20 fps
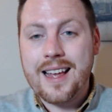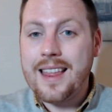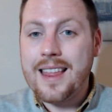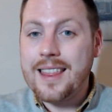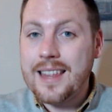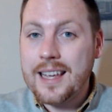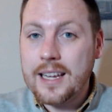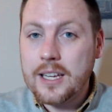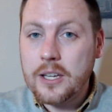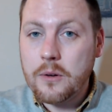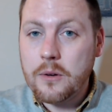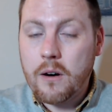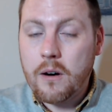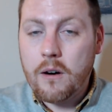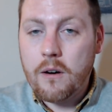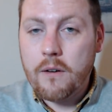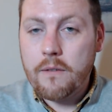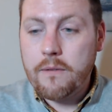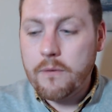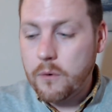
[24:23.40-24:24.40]
Thank you
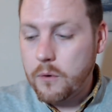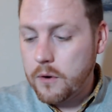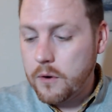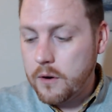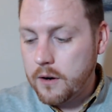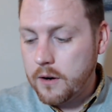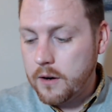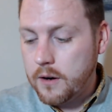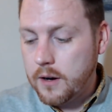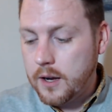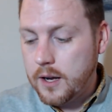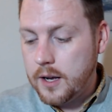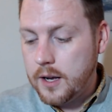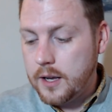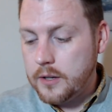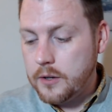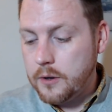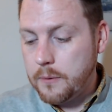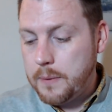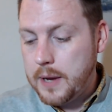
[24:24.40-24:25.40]
all for
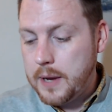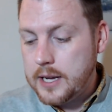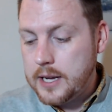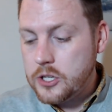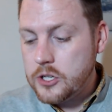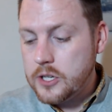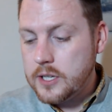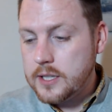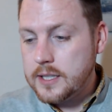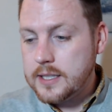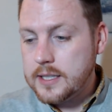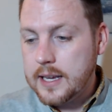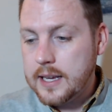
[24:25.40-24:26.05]
your patience